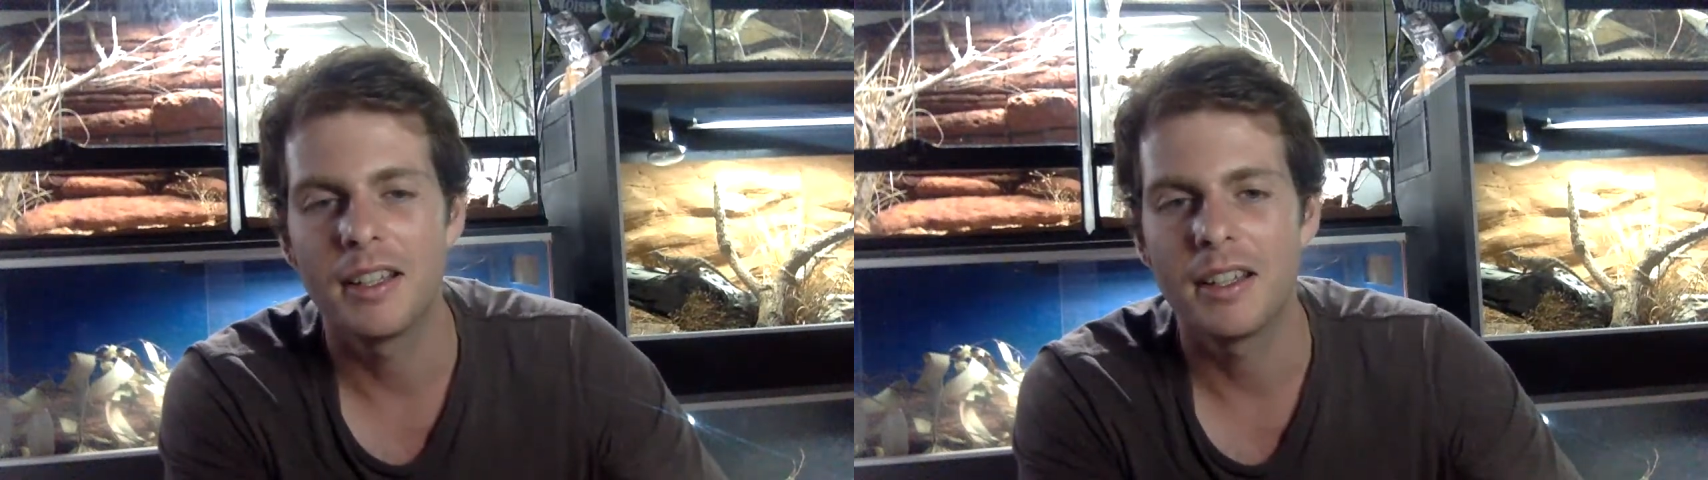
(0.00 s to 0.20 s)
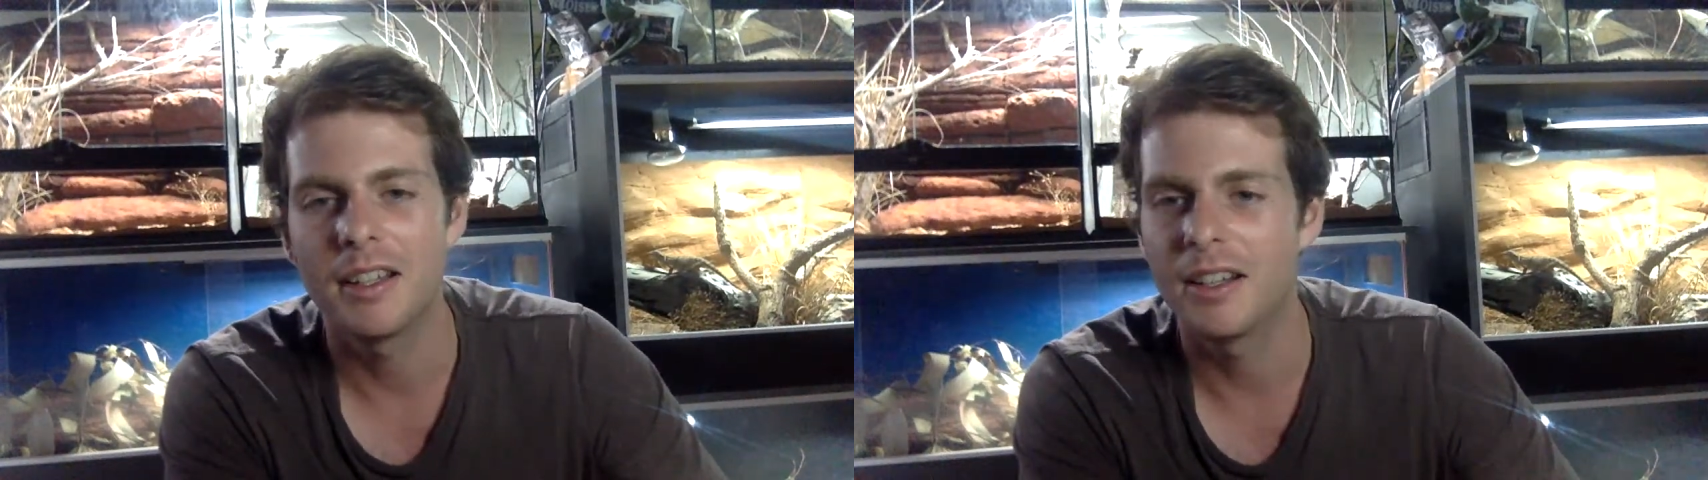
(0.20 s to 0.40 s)

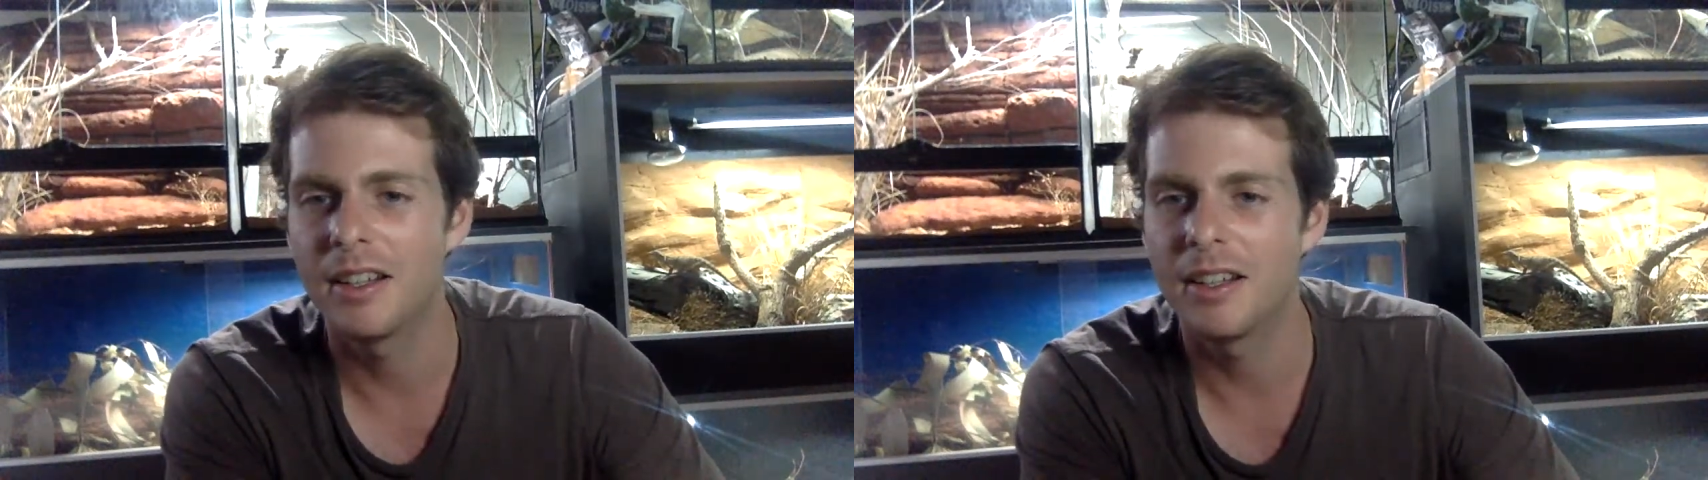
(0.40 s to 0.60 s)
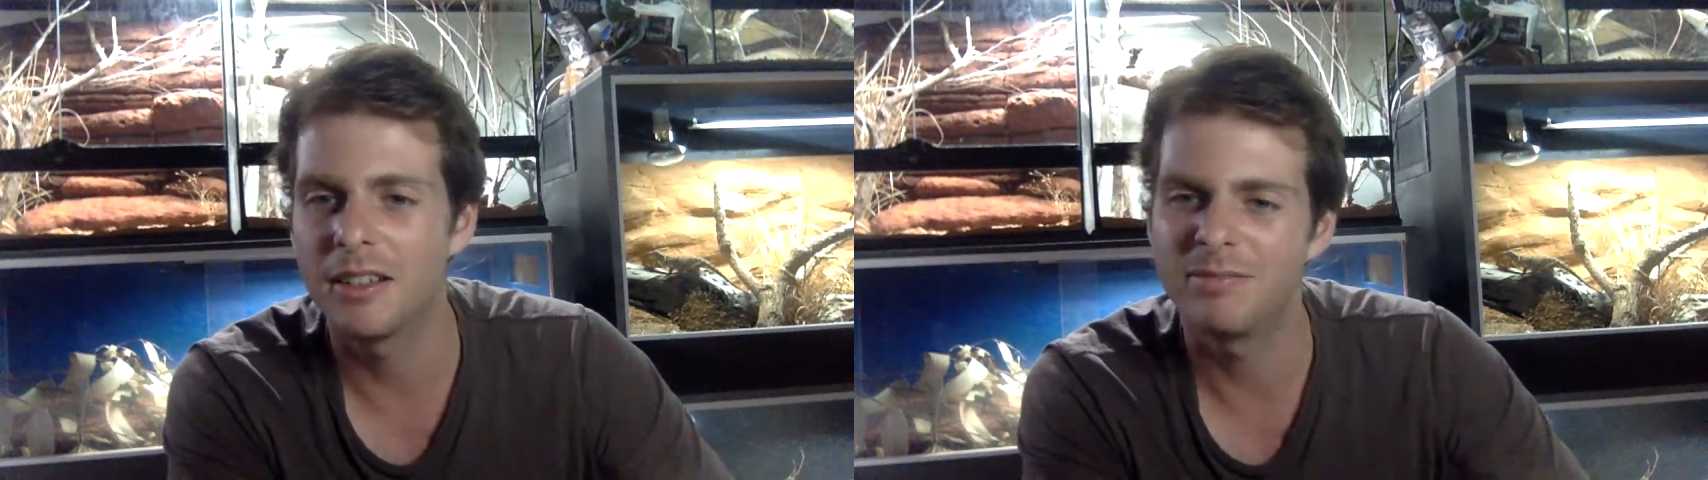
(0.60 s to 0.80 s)

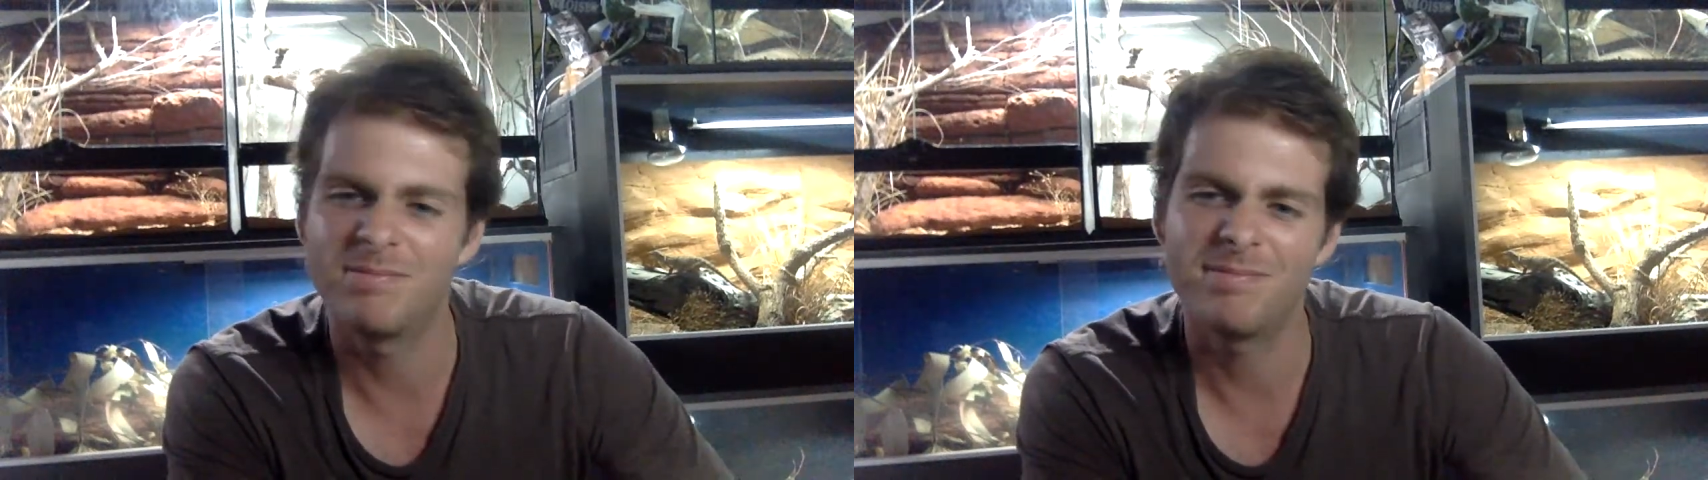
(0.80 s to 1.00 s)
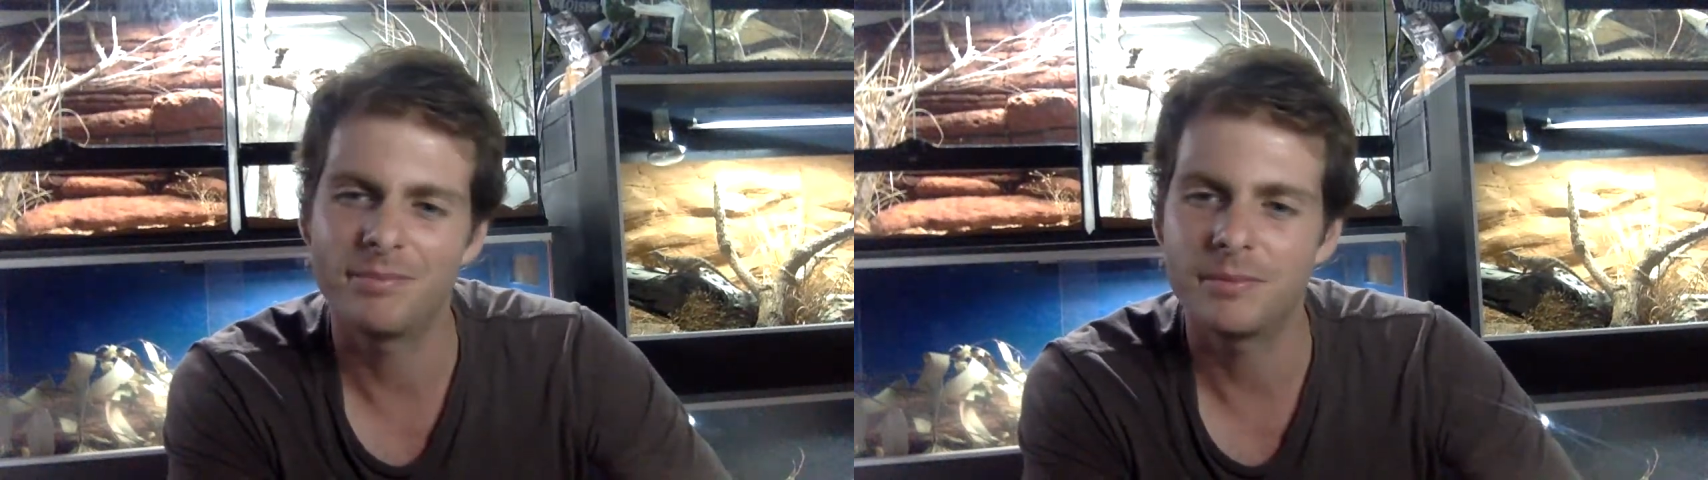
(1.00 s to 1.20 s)
they're
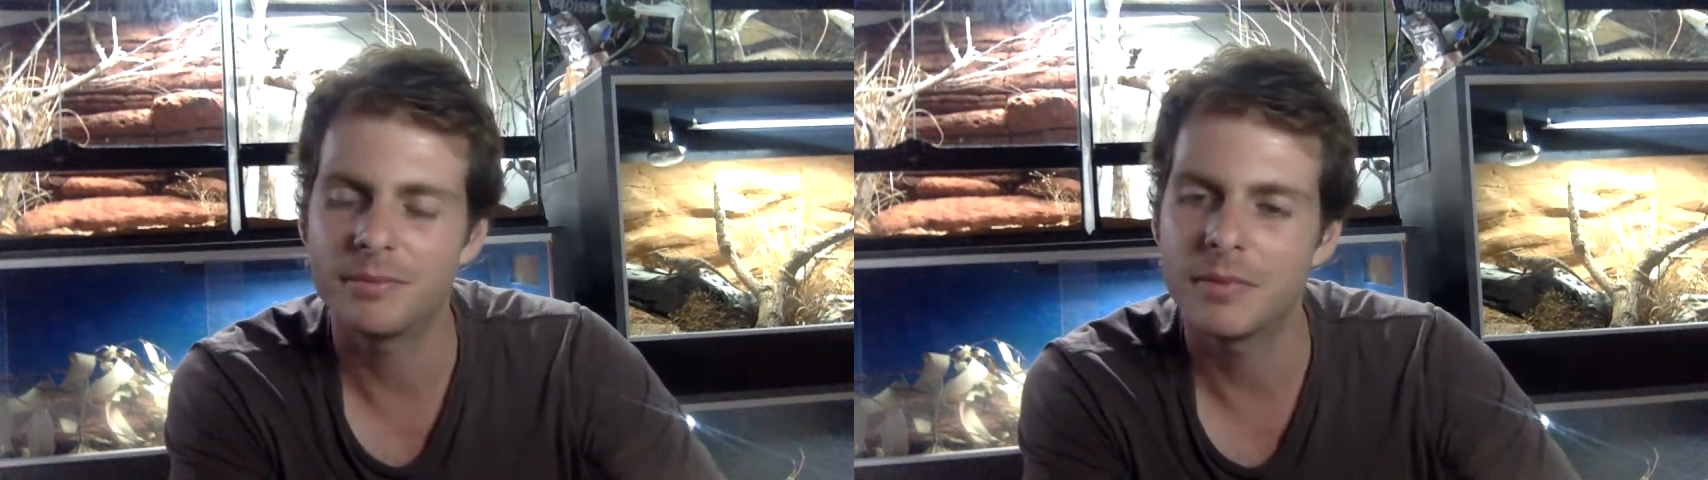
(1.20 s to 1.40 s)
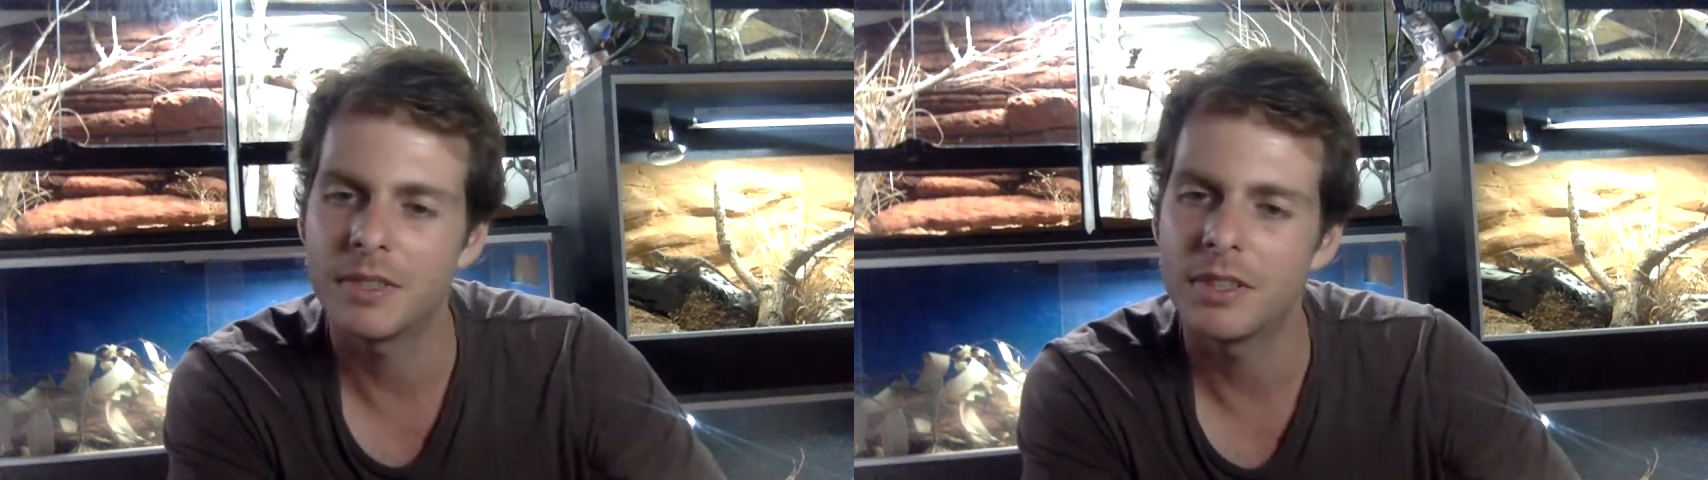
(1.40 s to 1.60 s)

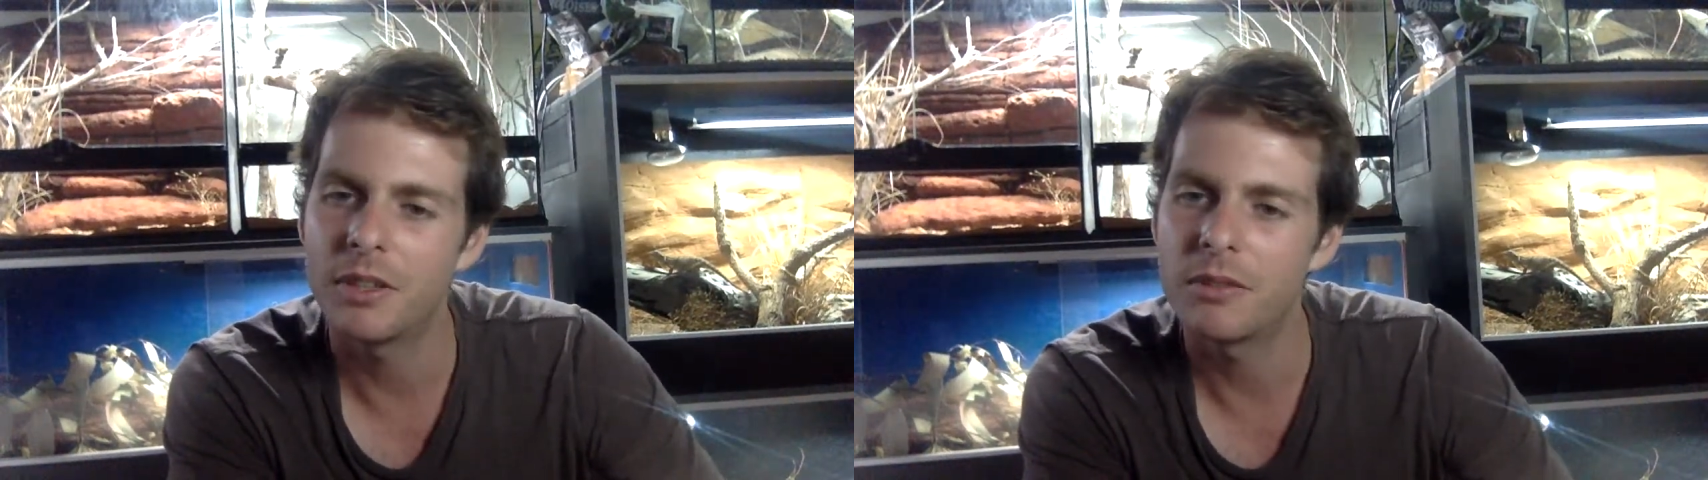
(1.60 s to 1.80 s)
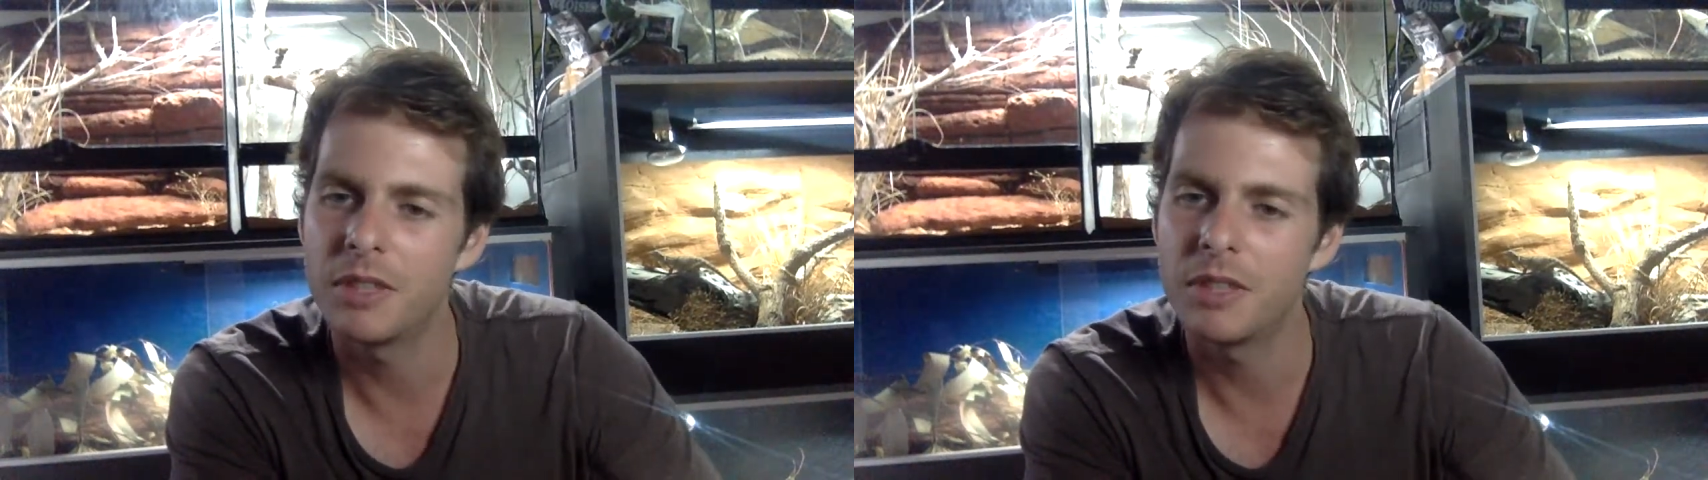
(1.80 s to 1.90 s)
not